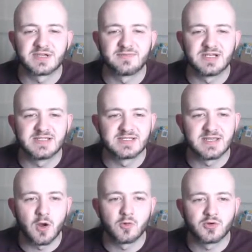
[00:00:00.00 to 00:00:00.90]
release the
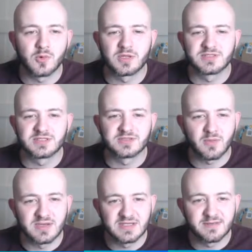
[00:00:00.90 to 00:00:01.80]
older ones, because I
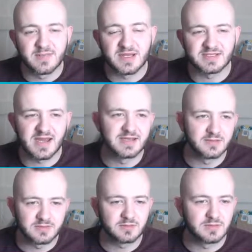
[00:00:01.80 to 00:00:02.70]
won't need them unless I get any good,
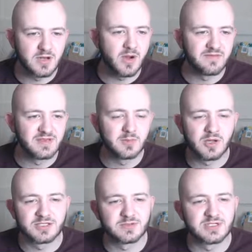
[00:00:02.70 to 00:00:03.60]
you know, IV
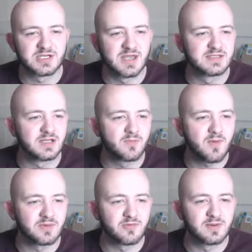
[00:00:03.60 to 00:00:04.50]
ones, in which case I'll
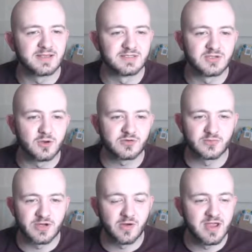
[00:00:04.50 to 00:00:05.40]
probably replace the Toxel we
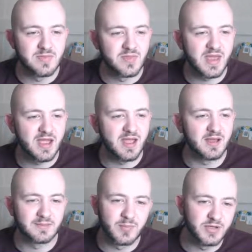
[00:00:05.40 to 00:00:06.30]
got in there
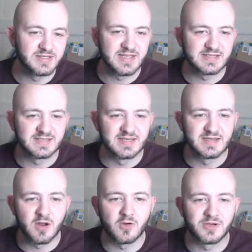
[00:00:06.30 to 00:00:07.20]
and put a Destiny
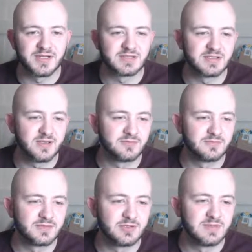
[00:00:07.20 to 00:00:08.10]
on it, so
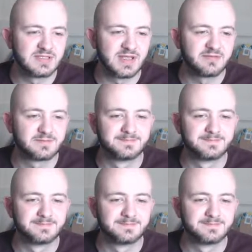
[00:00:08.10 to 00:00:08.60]
to be safe.